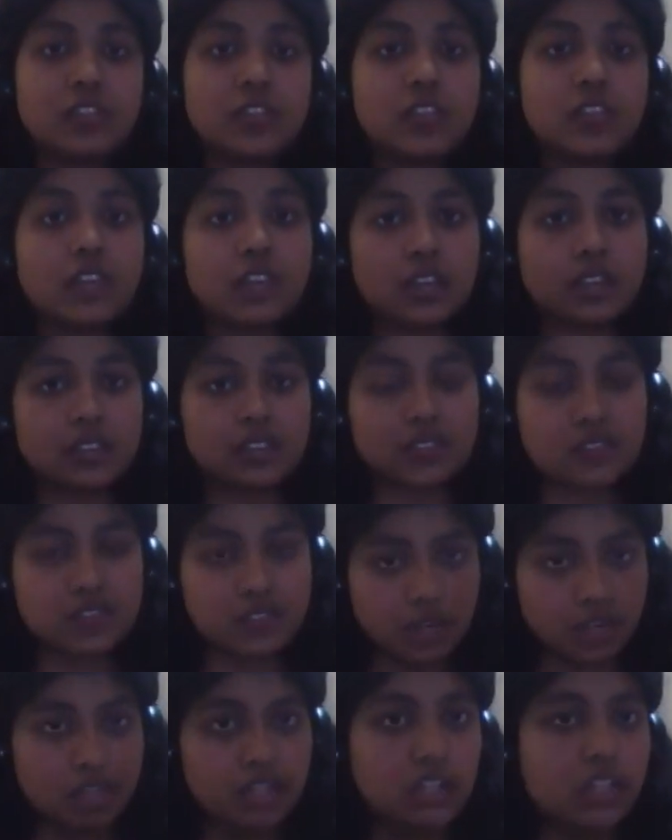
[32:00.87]
they
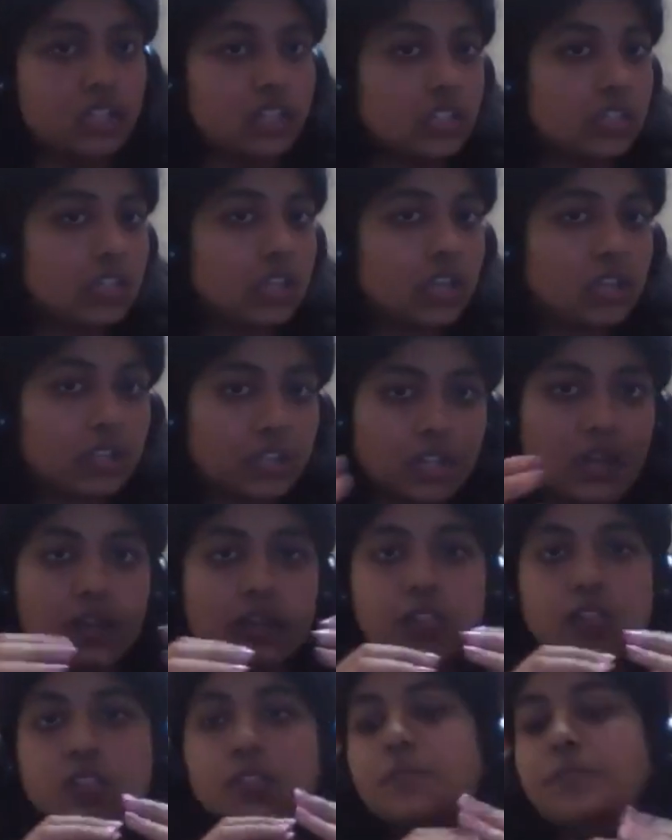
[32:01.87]
studied in that
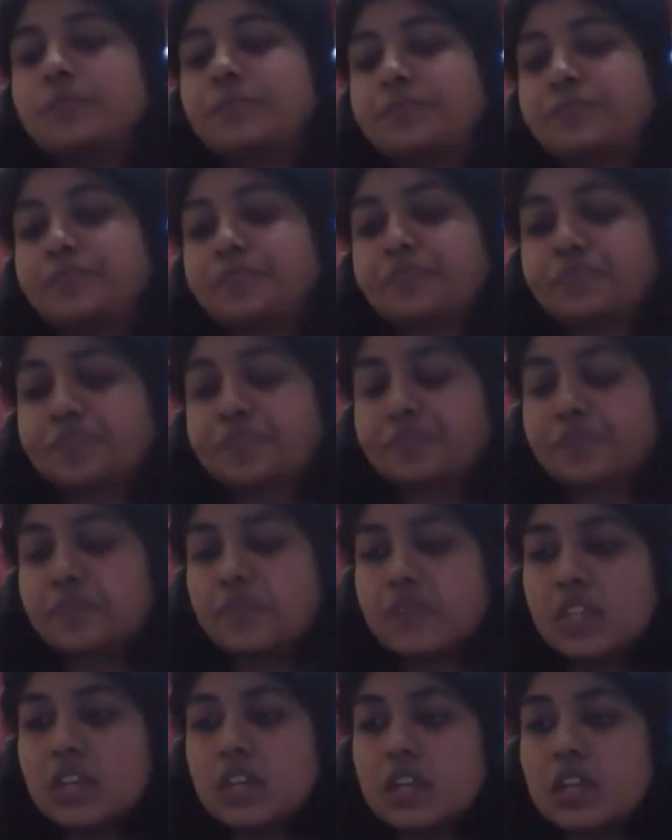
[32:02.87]
class.
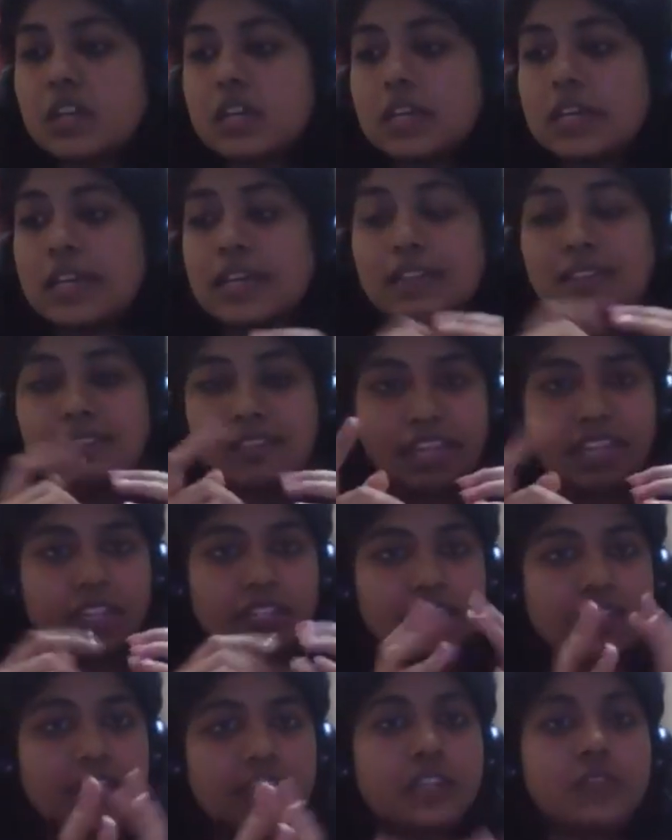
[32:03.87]

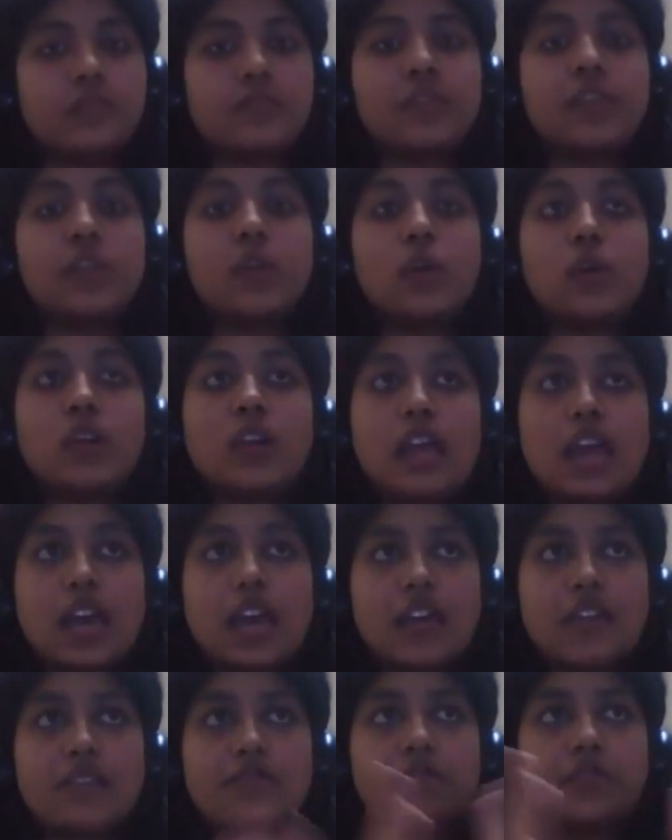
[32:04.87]
Secondly, we all
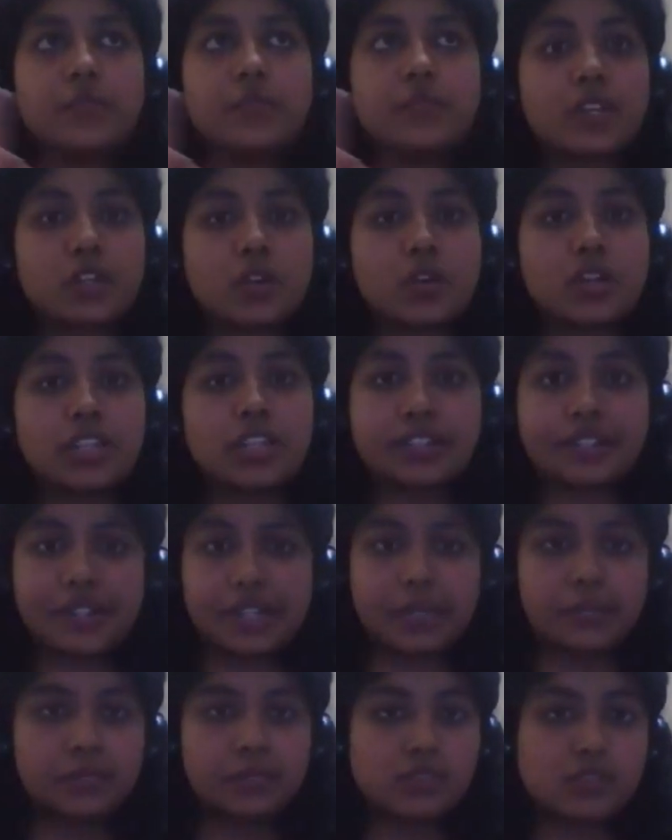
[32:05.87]
have periodic
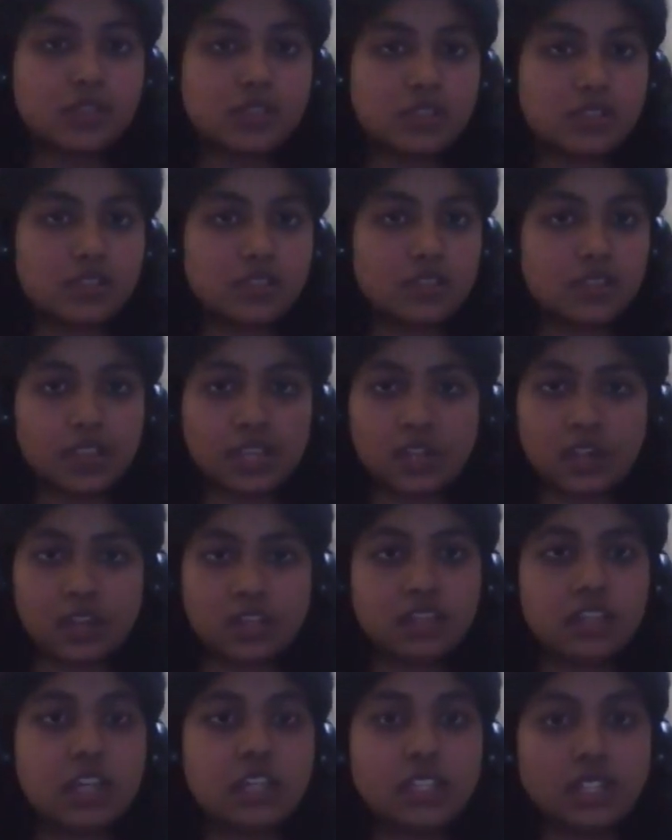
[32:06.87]
tables in
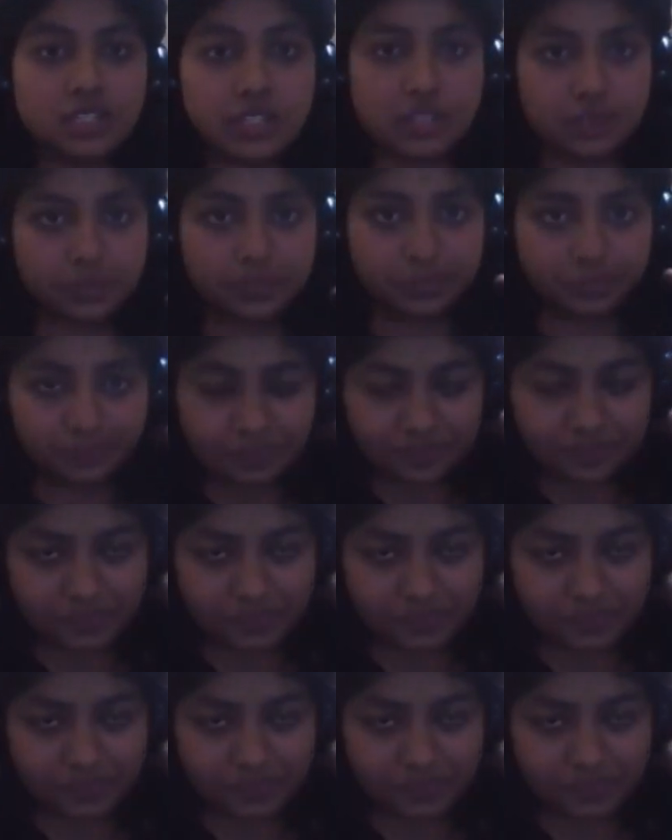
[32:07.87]
our curriculum,